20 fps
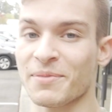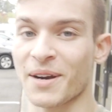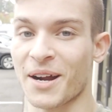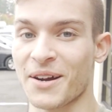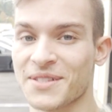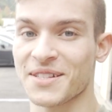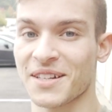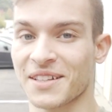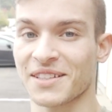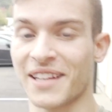But I
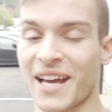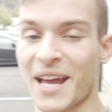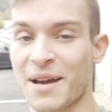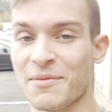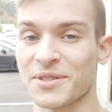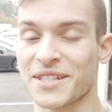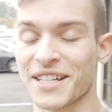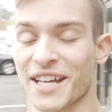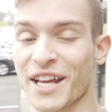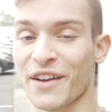was luckily
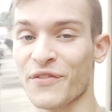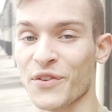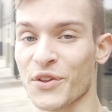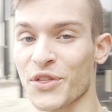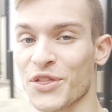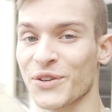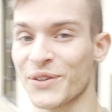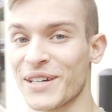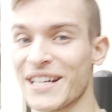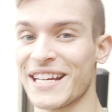able to get it for
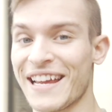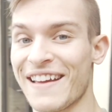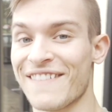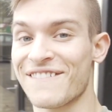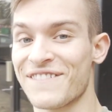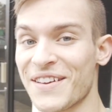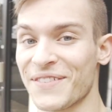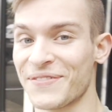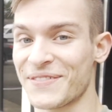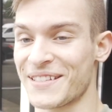
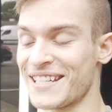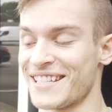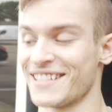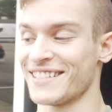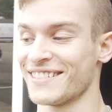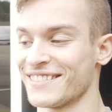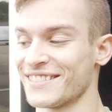$350